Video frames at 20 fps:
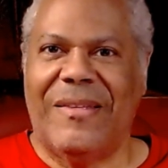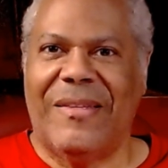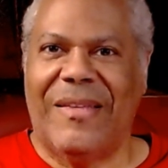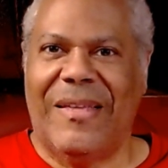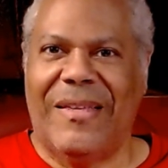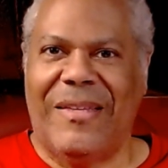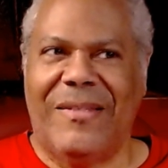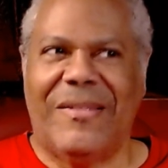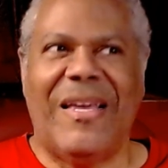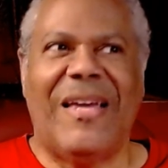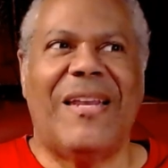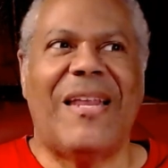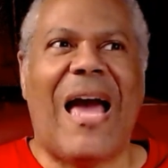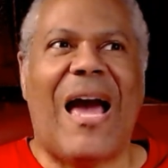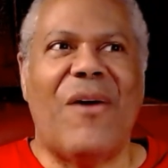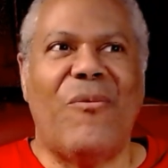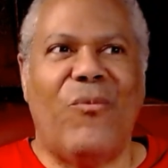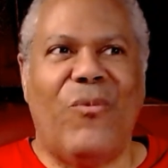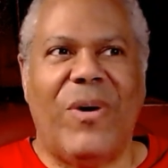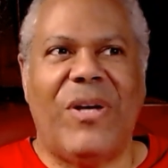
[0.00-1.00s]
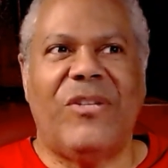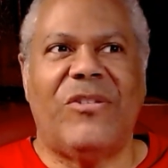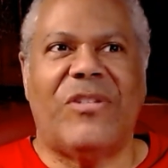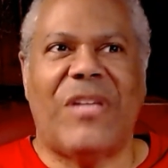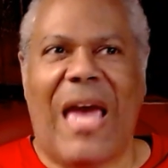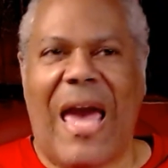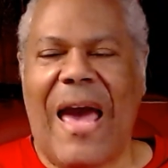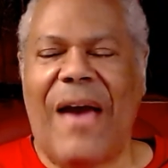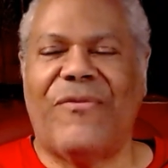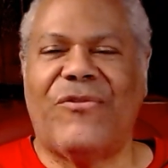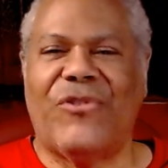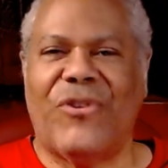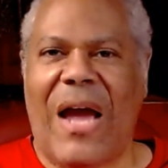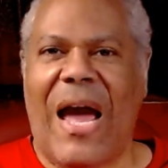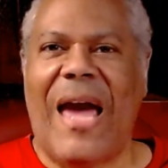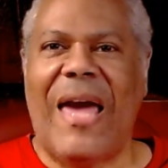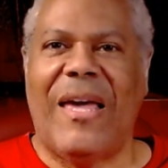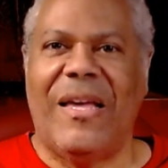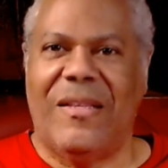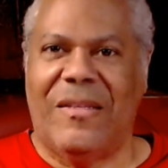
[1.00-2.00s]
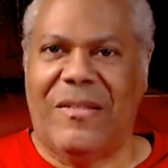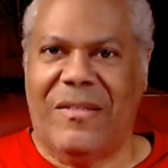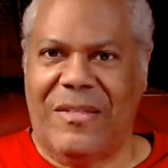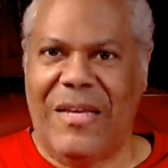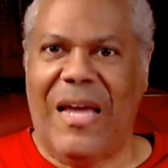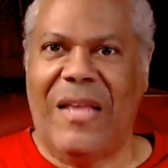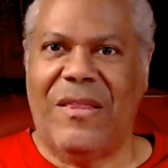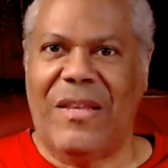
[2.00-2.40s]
he said, I wished after I had said